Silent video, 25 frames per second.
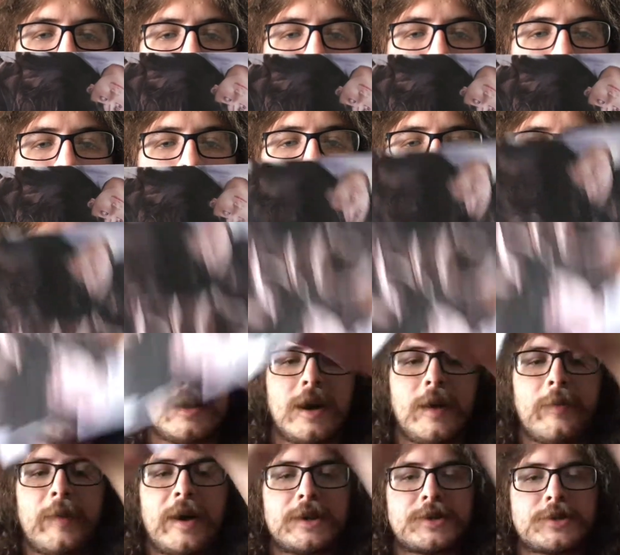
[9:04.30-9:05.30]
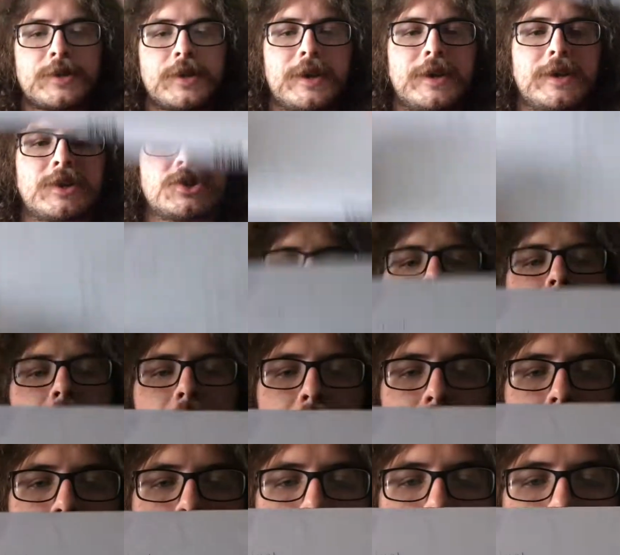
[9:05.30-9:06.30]
And I'm actually going to shout
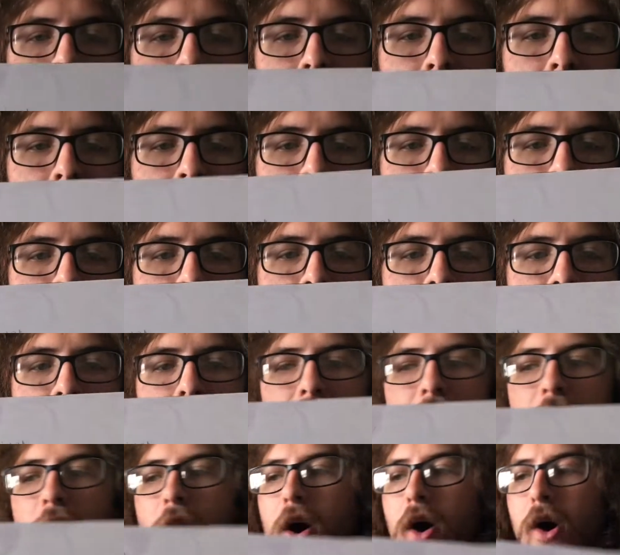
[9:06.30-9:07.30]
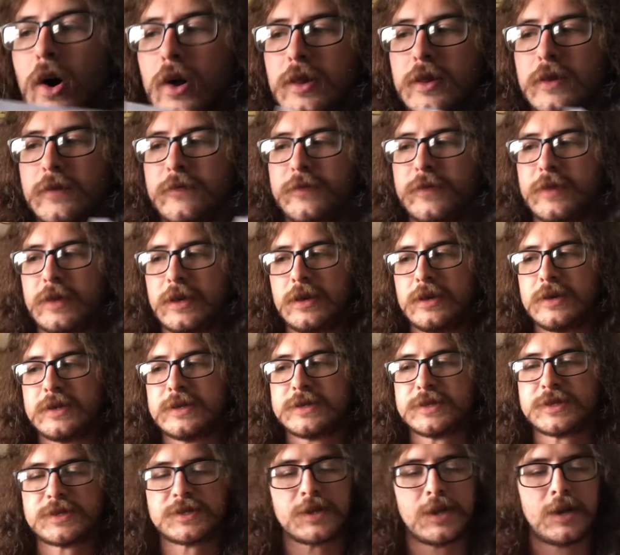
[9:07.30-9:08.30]
out, you can get all of
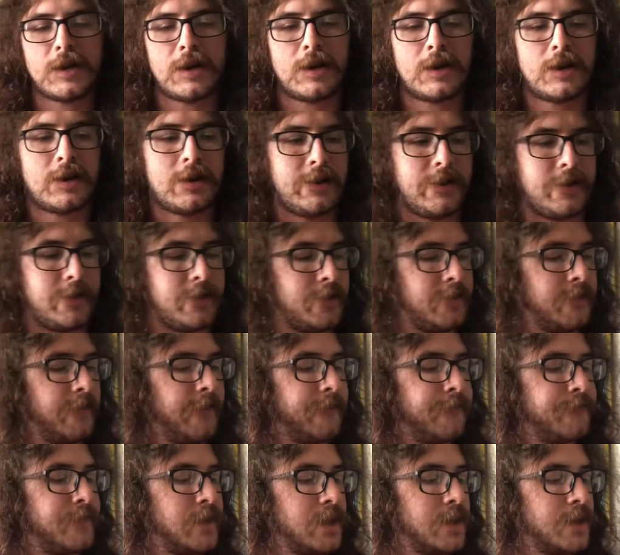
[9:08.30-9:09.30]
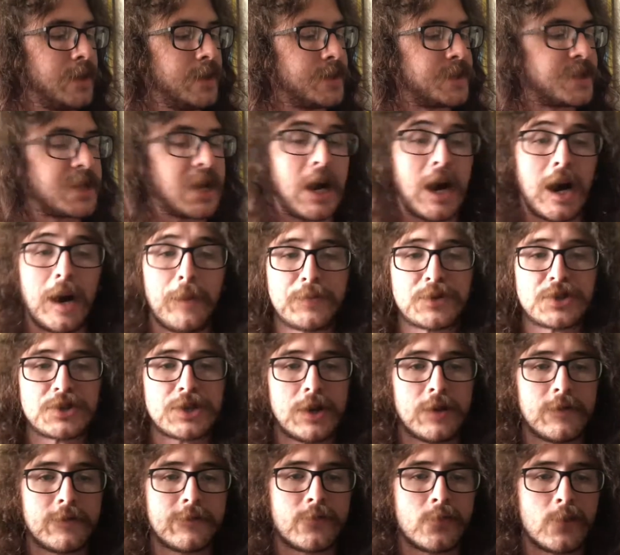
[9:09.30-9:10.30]
these via Top
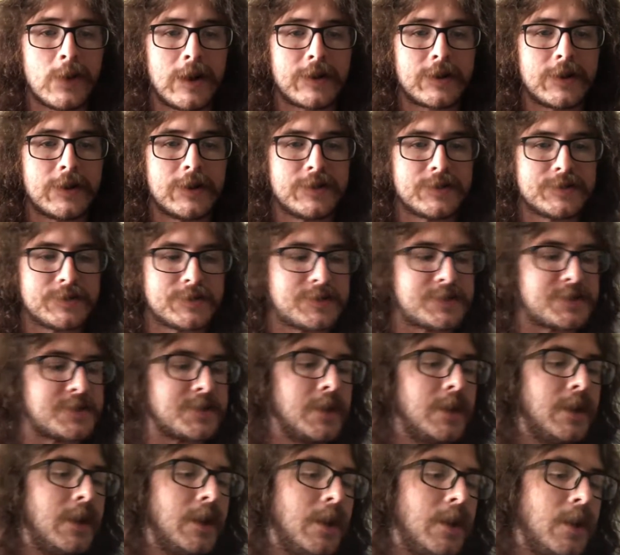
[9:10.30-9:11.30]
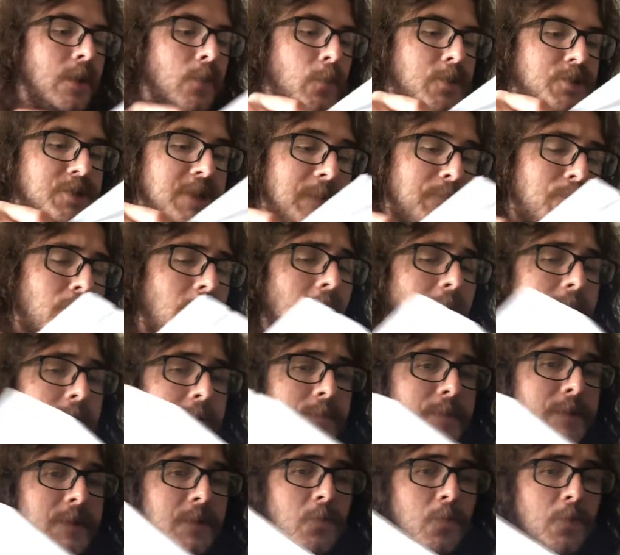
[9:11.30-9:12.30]
Shelf Records, which I
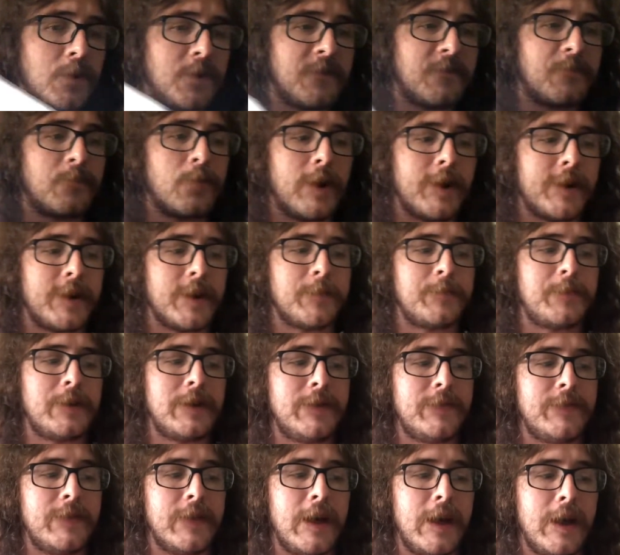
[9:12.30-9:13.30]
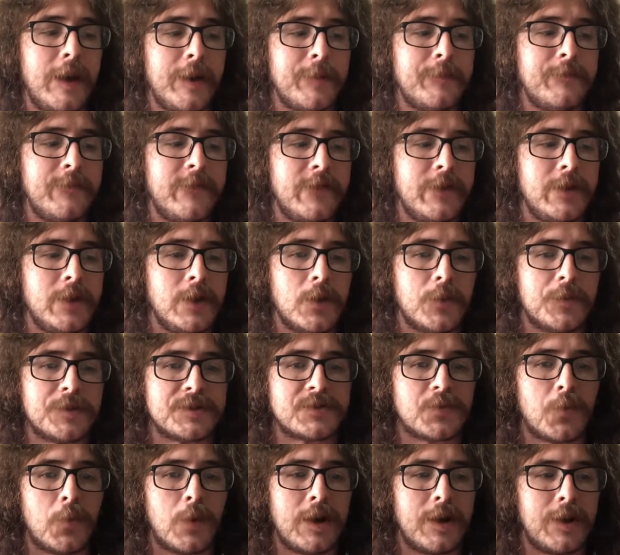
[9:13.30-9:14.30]
probably would have brought up in the M video
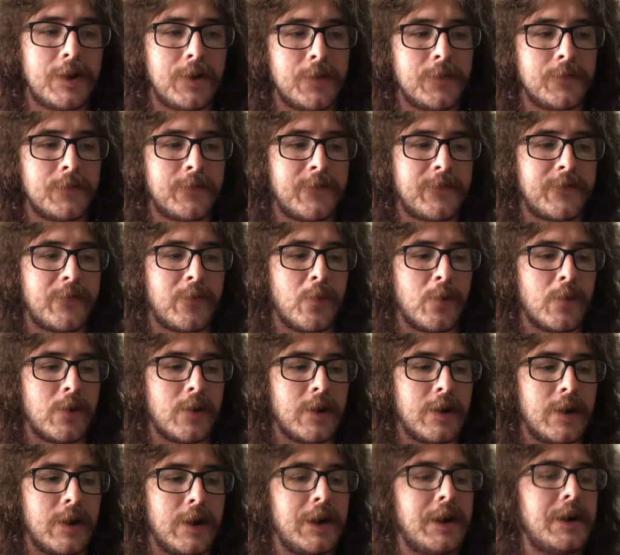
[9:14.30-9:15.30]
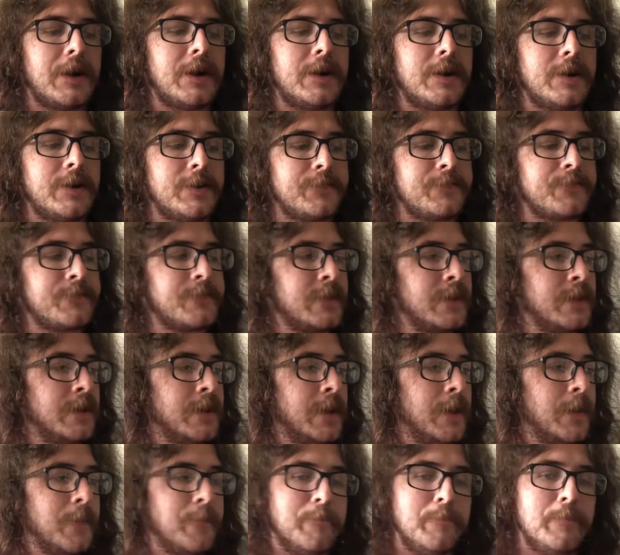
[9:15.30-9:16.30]
as well for
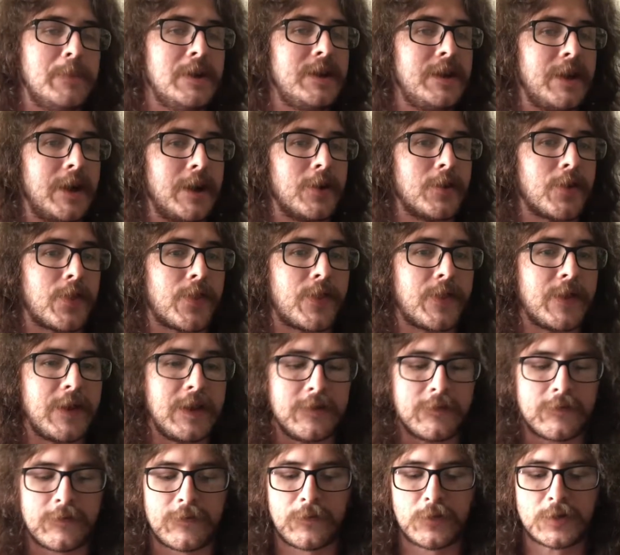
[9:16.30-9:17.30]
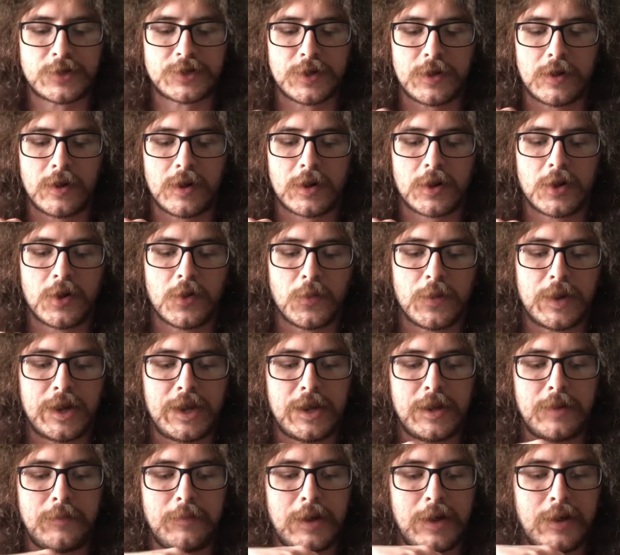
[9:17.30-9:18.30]
Midair Thief, which are a
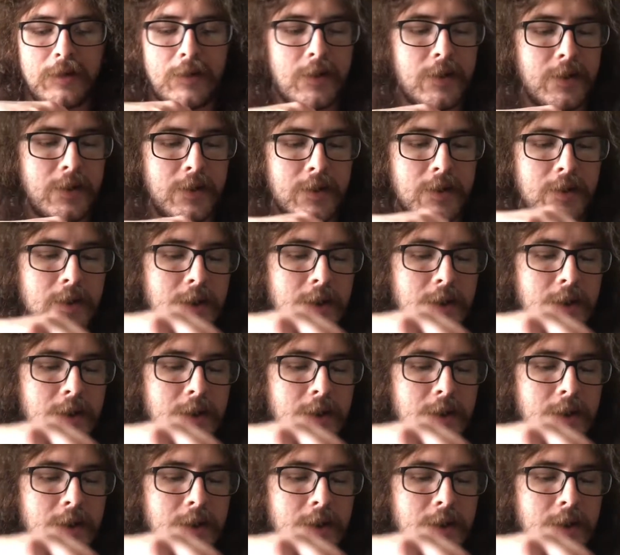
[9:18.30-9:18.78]
Korean band.